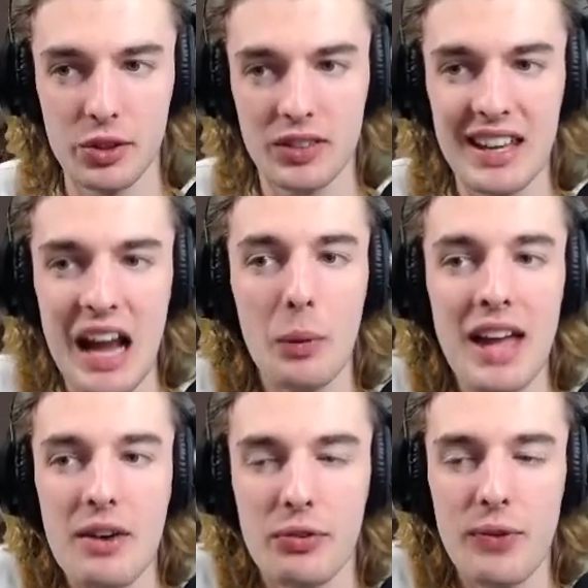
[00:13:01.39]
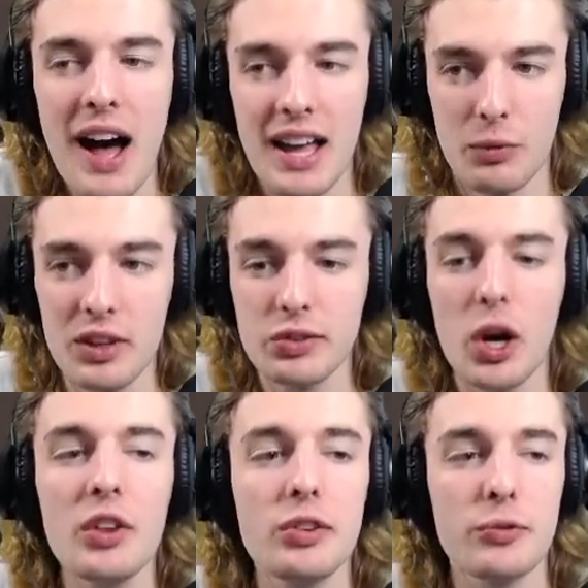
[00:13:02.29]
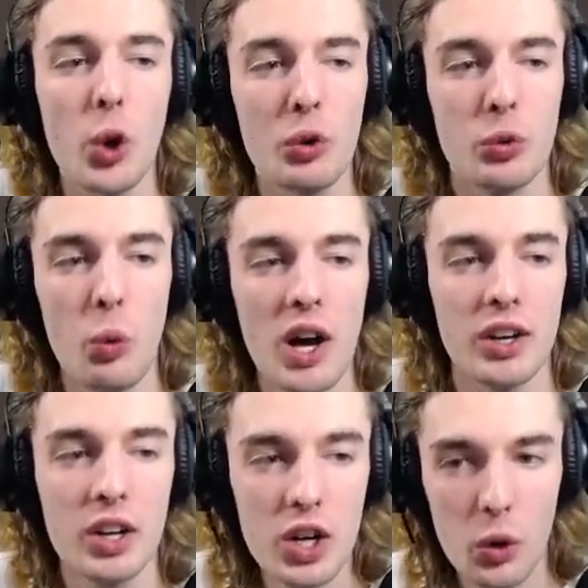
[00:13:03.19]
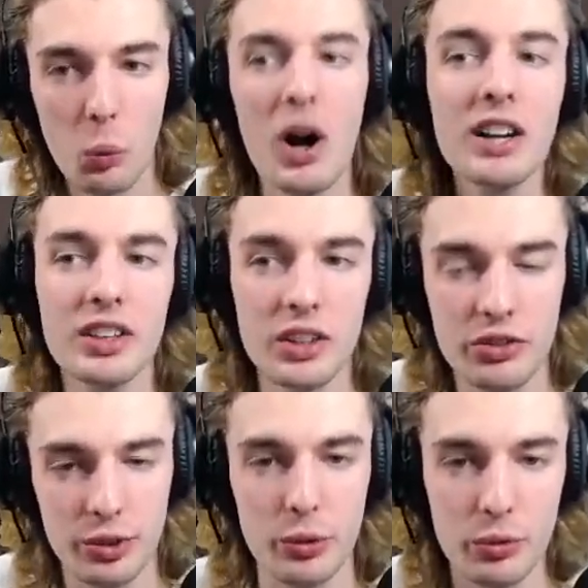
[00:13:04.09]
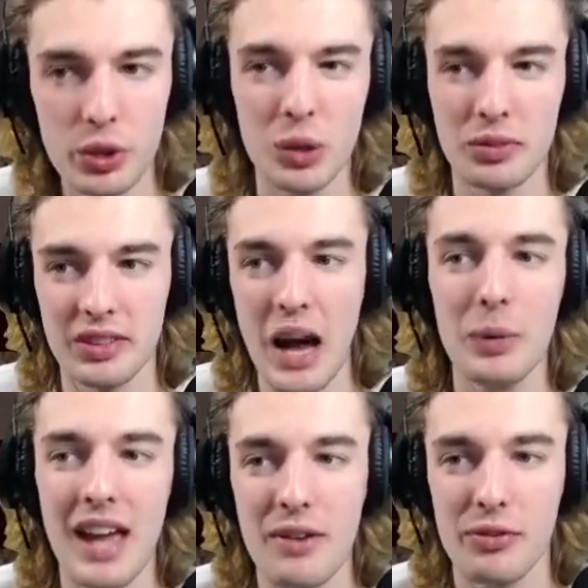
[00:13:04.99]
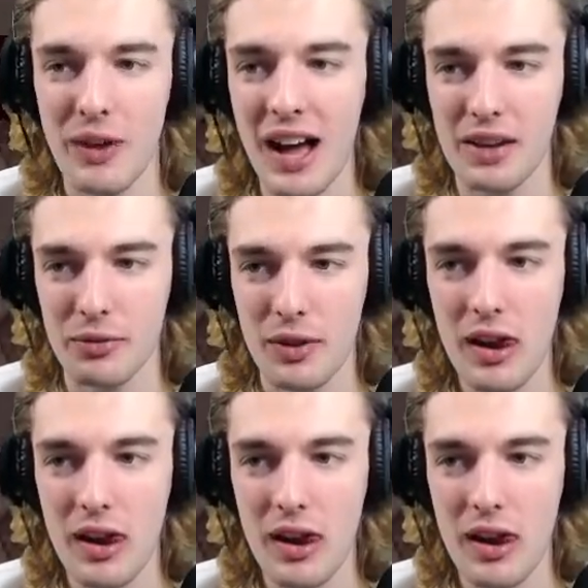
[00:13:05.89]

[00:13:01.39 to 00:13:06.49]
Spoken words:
Look at that, now we have 5. We started this floor with 1, walked into 2 rooms, and now we have 5.